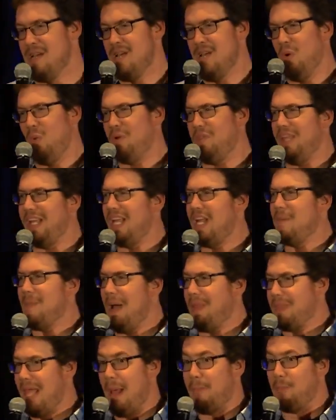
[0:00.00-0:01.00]
we're thinking
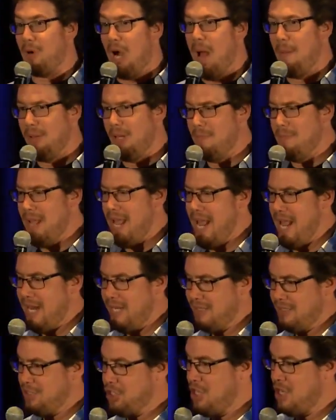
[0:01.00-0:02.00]
about that problem
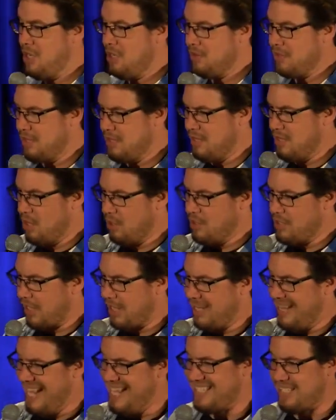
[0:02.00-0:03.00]
and the, the
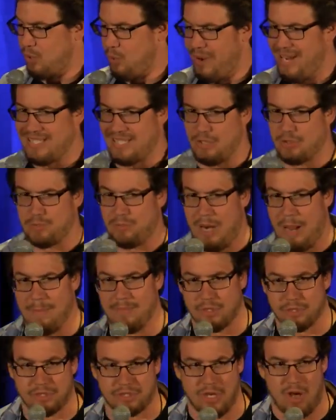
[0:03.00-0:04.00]
classic ways those
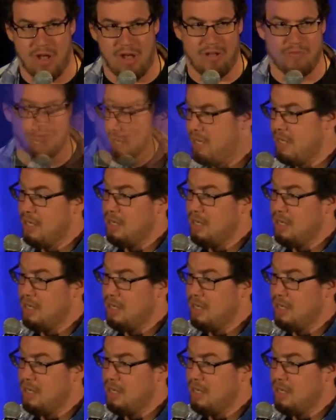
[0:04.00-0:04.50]
problems are solved.